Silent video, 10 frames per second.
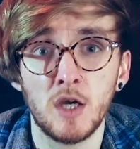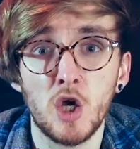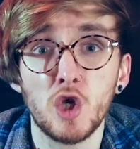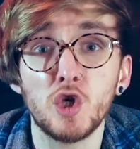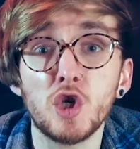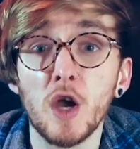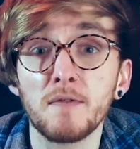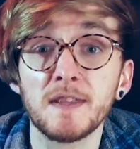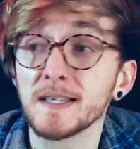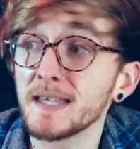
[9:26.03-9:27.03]
You can go
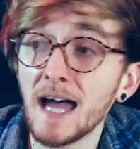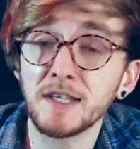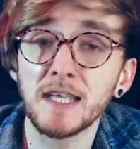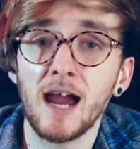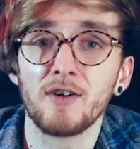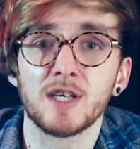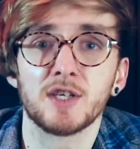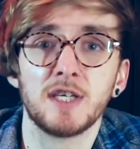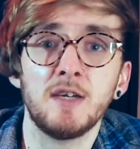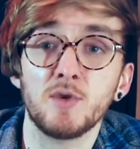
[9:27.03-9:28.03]
for the standard character
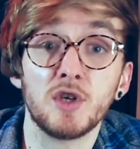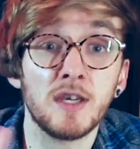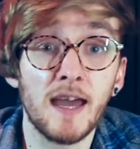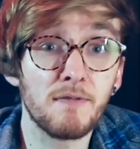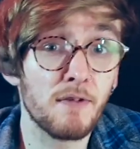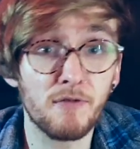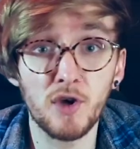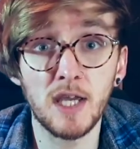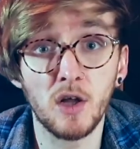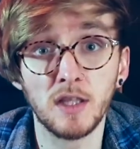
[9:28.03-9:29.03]
sheet, which you can get for
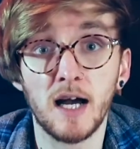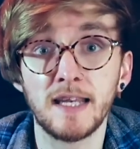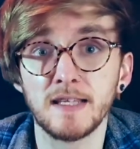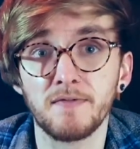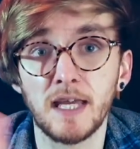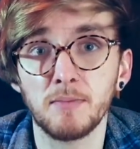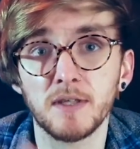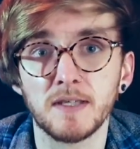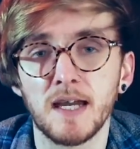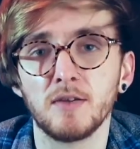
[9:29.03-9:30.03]
free online. It's
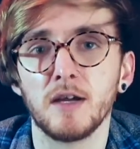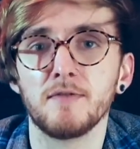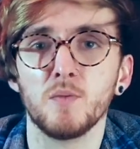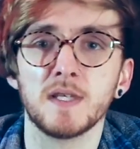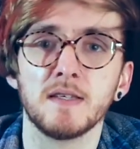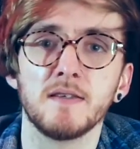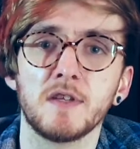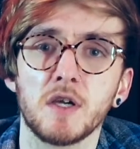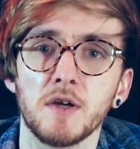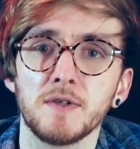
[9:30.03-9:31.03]
available to download from Wizards
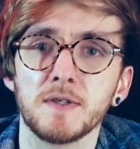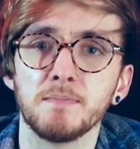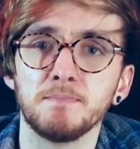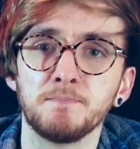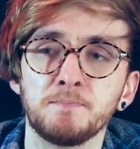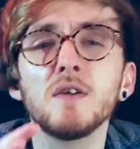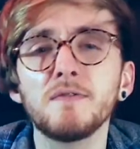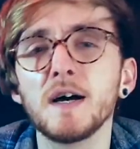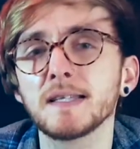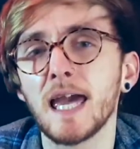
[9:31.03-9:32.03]
of the Coast. If this is your
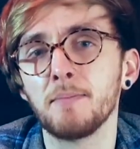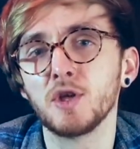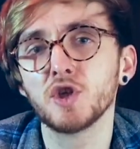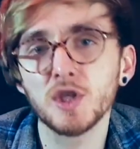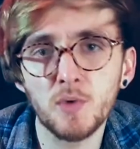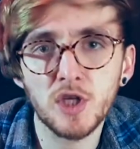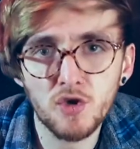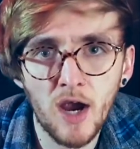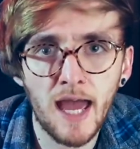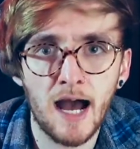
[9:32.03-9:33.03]
first game and you just want to
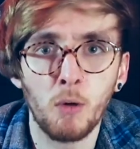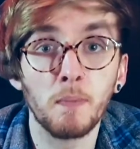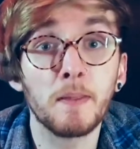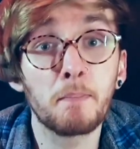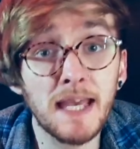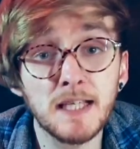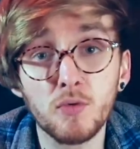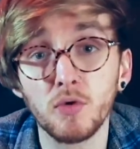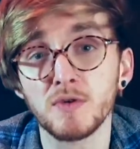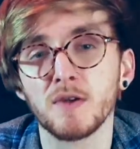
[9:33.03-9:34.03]
try it out, the
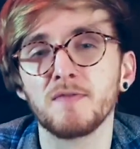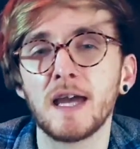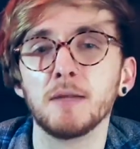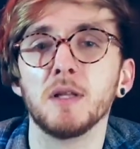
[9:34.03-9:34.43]
basic rules are available